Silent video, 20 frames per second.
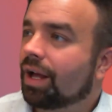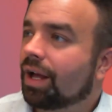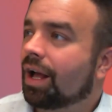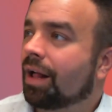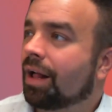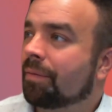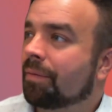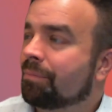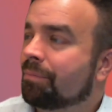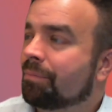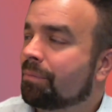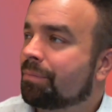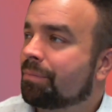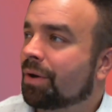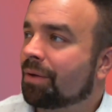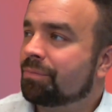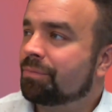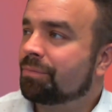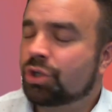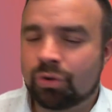
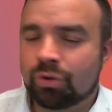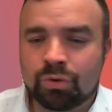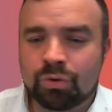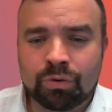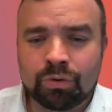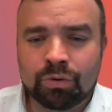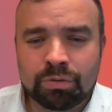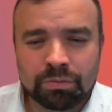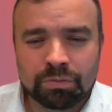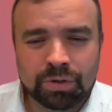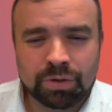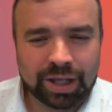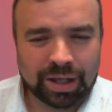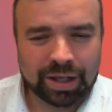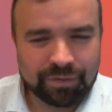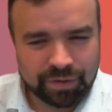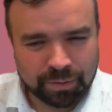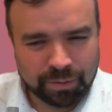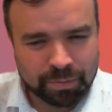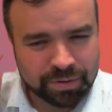But I'm sure
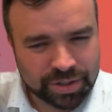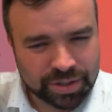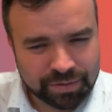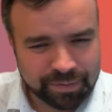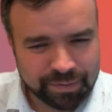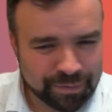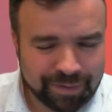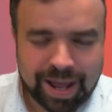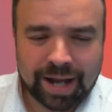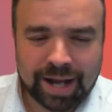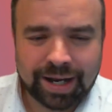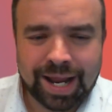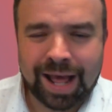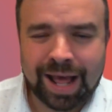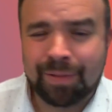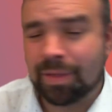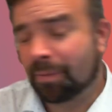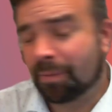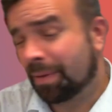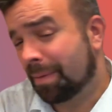if you were to reflect
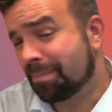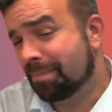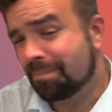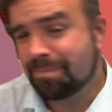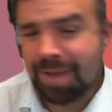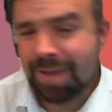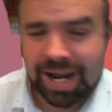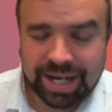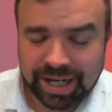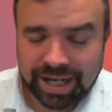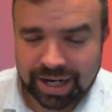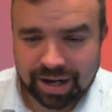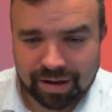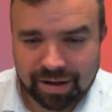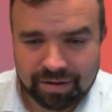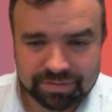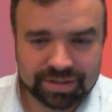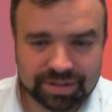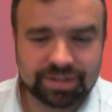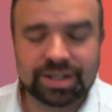now, there'll be many
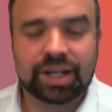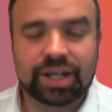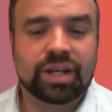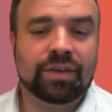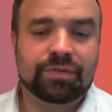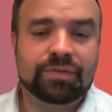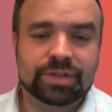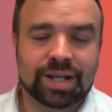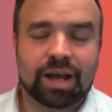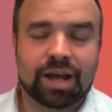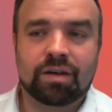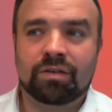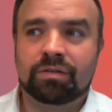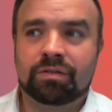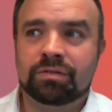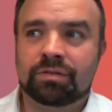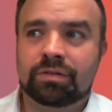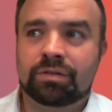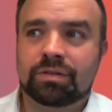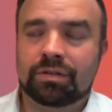classes that you've sat
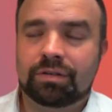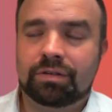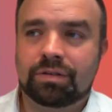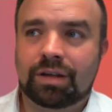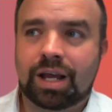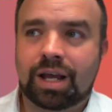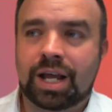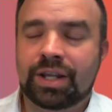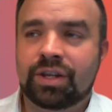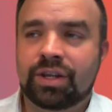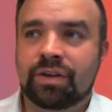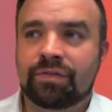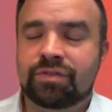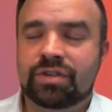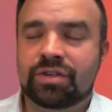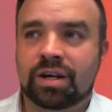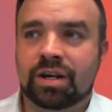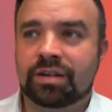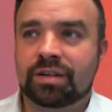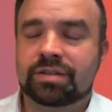on and you
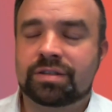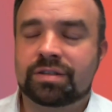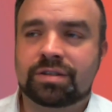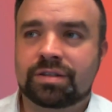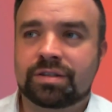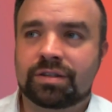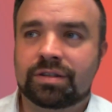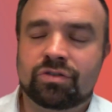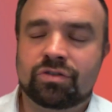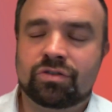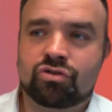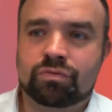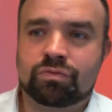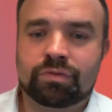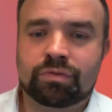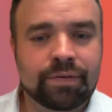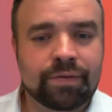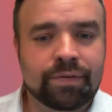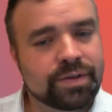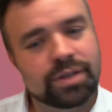just
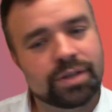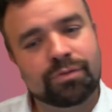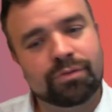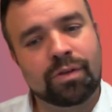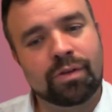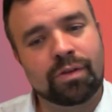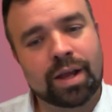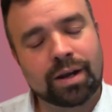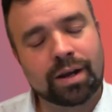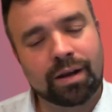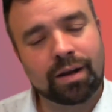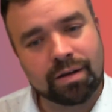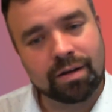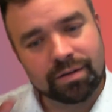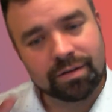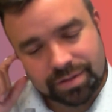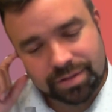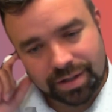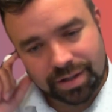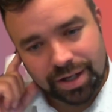drifted through that
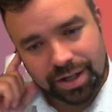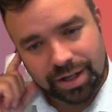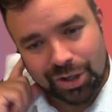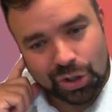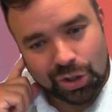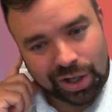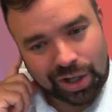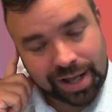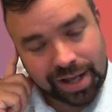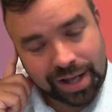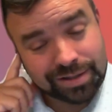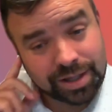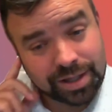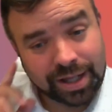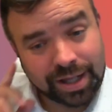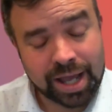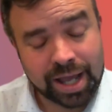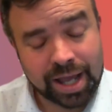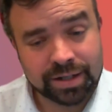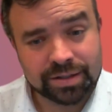class. You get to
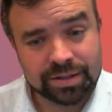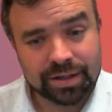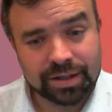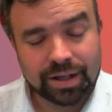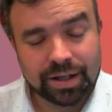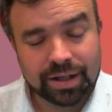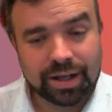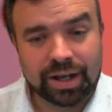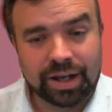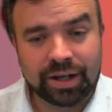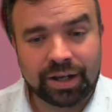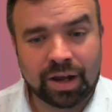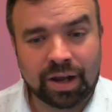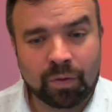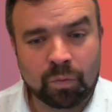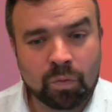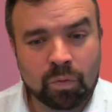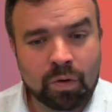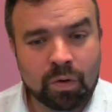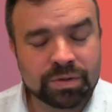the end, you
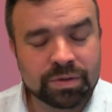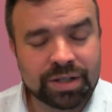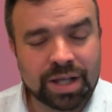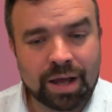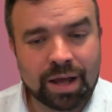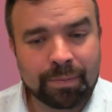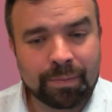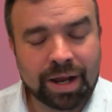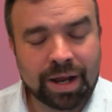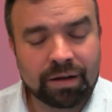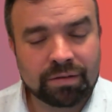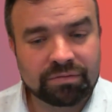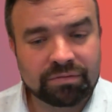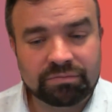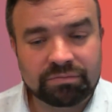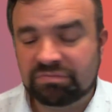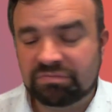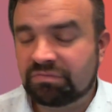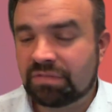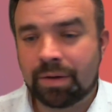go, what was that about?
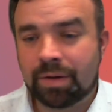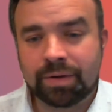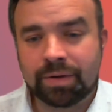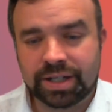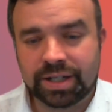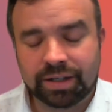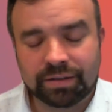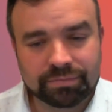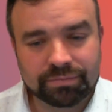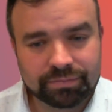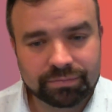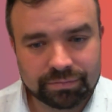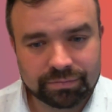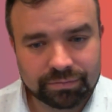No, I didn't.